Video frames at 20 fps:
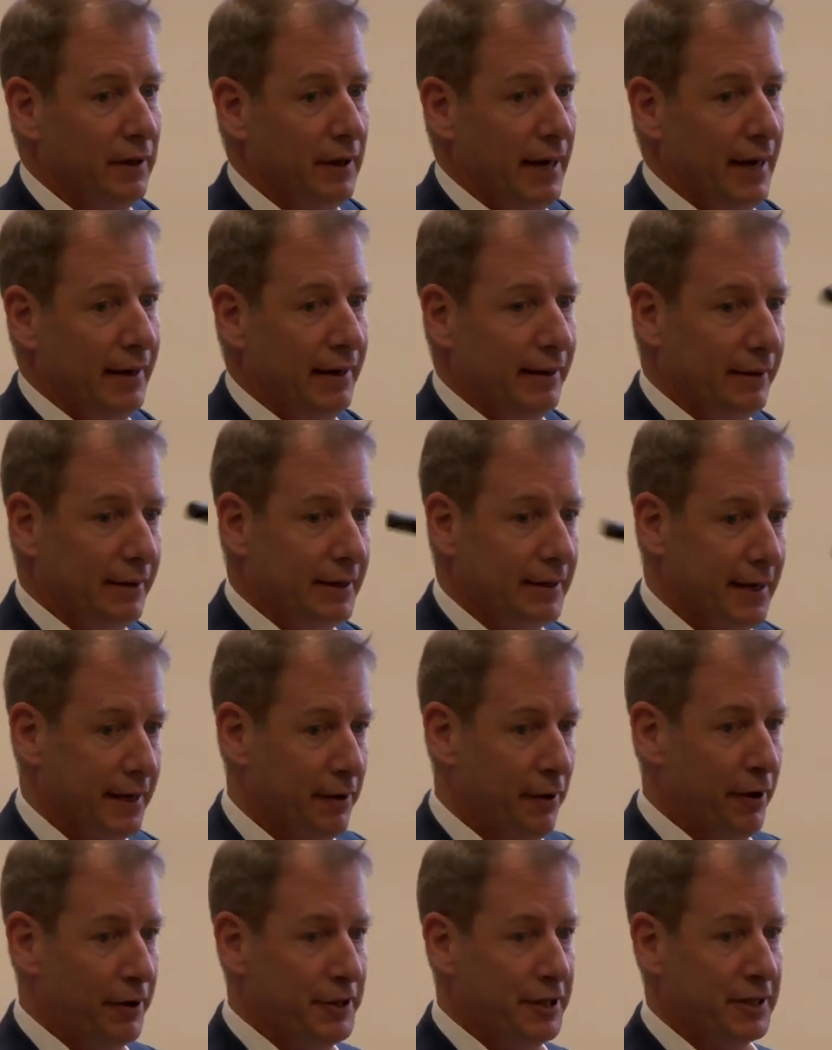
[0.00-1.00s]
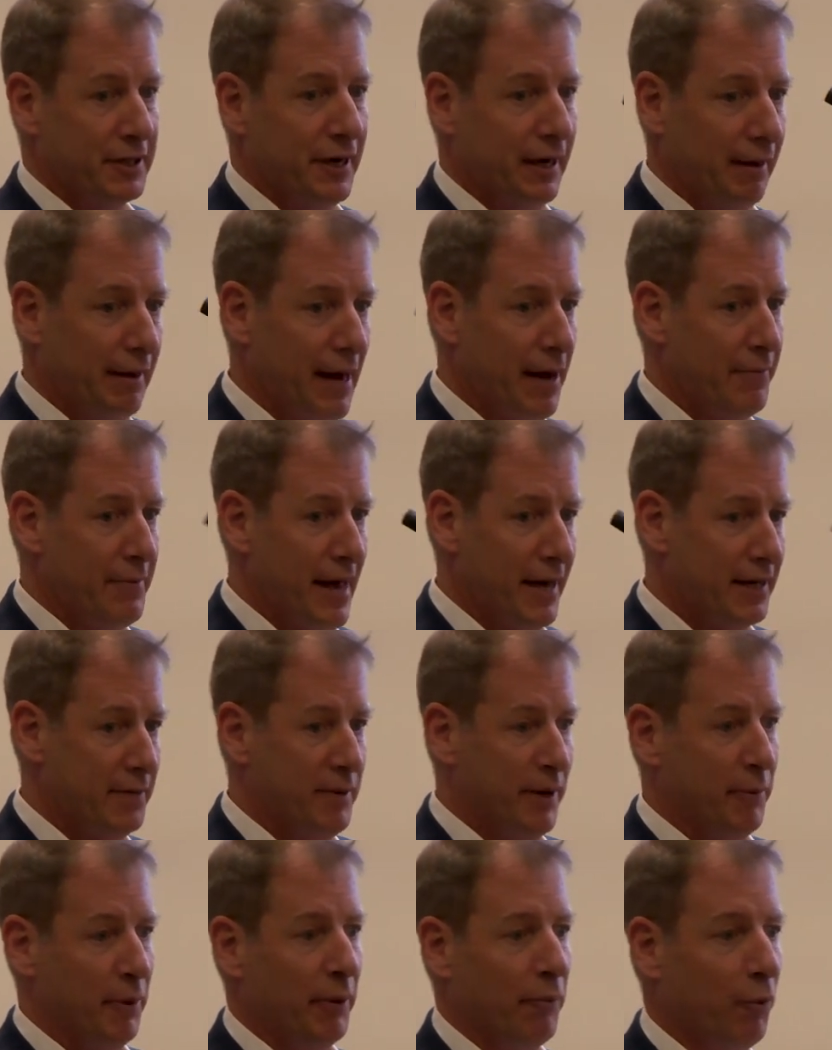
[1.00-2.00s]
and the technologies allowed that to
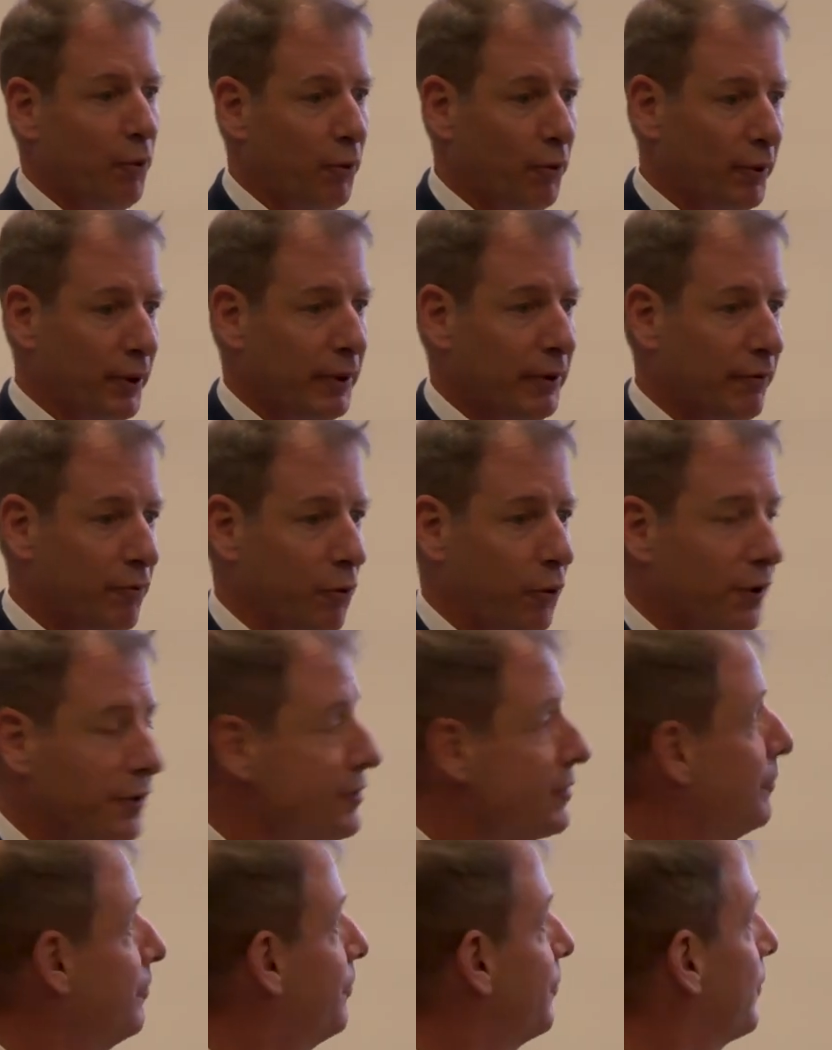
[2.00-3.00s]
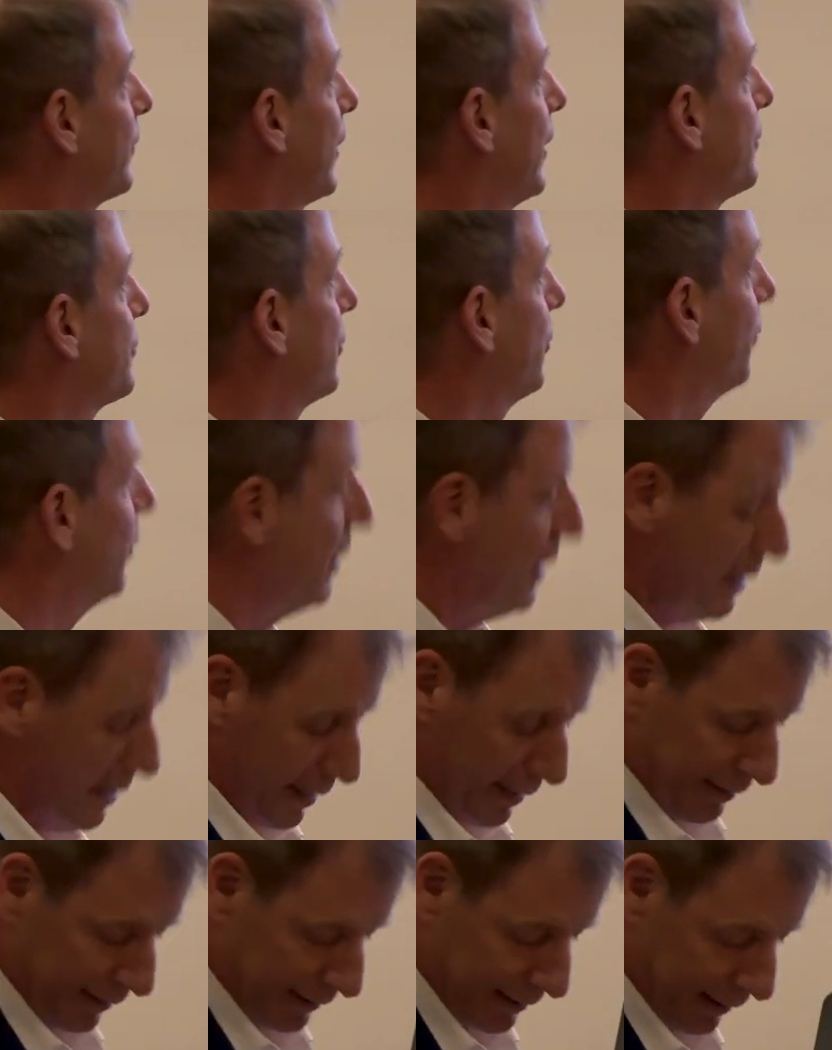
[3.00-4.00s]
be more reinforced. Okay, so
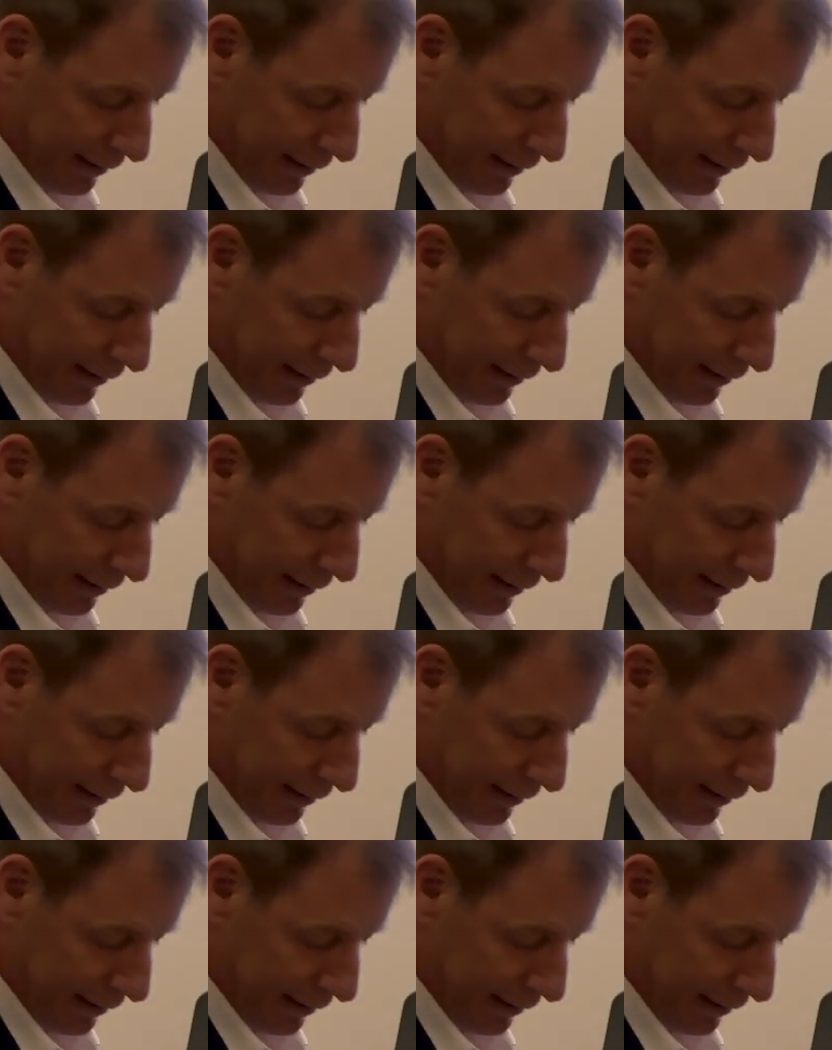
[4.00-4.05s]
I think